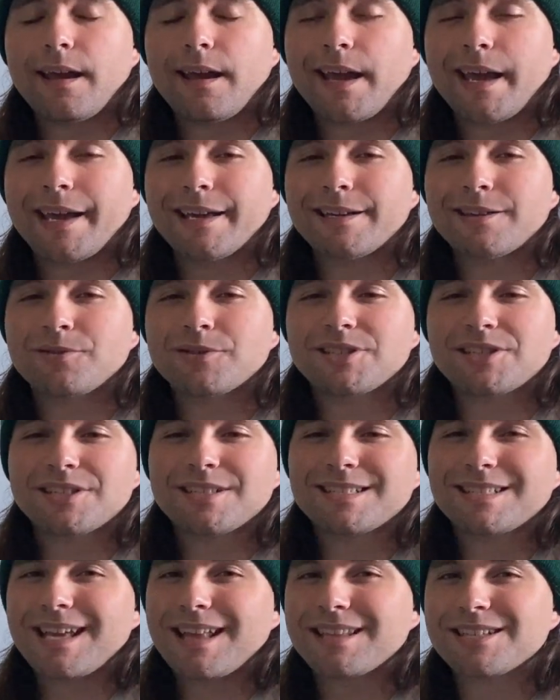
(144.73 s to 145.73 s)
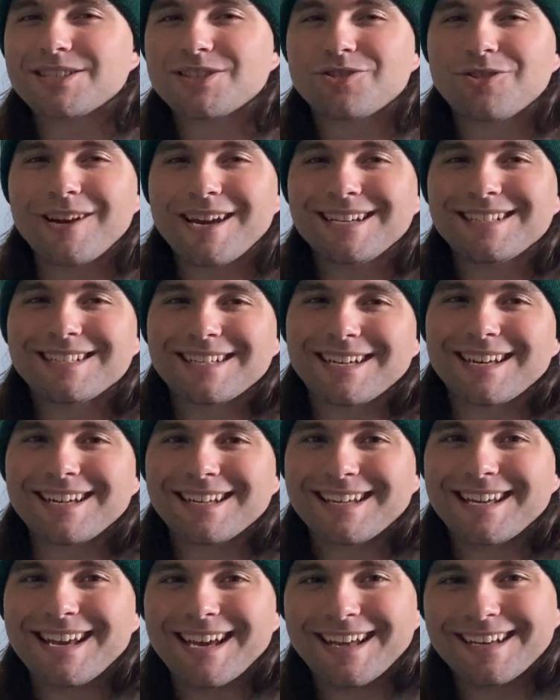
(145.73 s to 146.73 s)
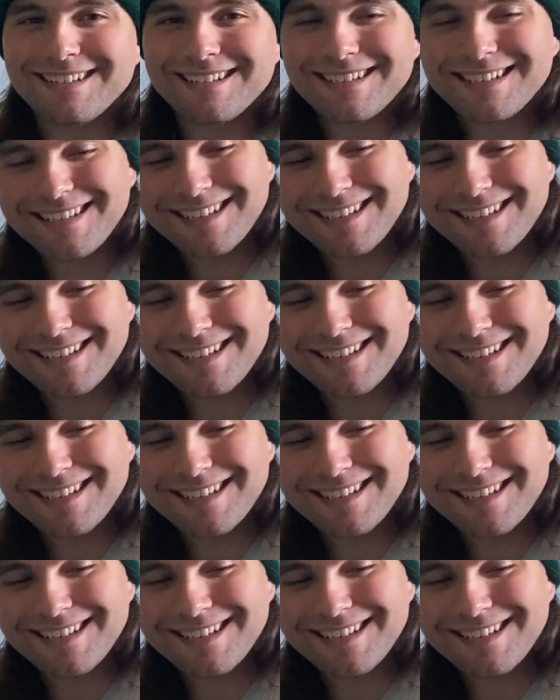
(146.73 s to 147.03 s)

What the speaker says: and it was just Death Stranding again.